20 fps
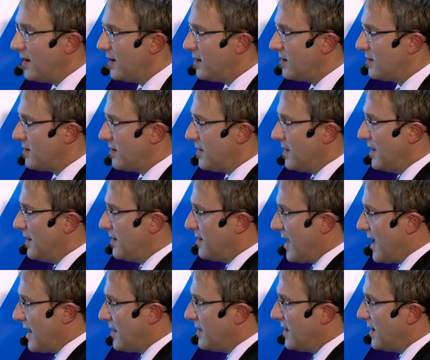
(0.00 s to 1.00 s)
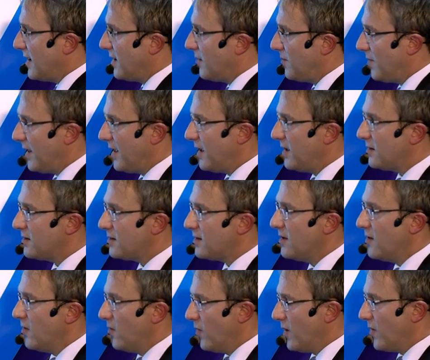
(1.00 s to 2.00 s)
It's acting at a place
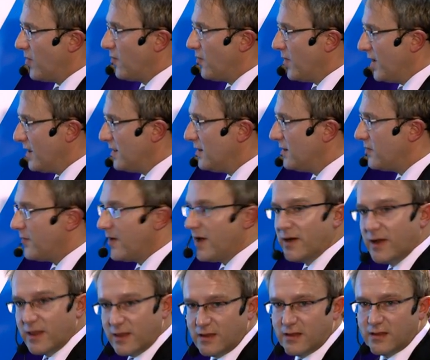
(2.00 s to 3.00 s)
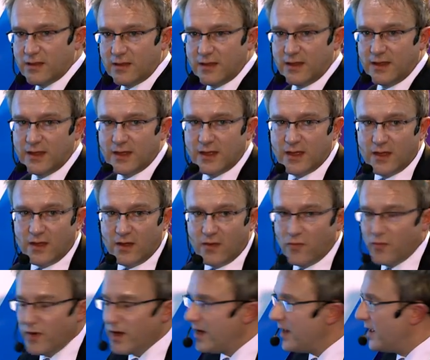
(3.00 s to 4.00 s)
where the wrinkles, where elasticity
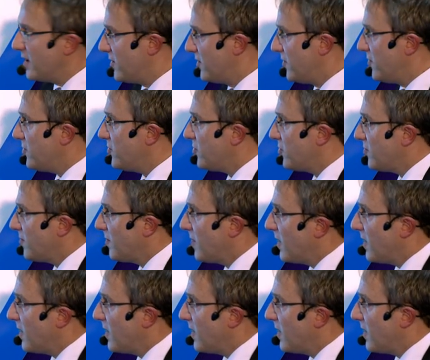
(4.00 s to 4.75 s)
really occurs.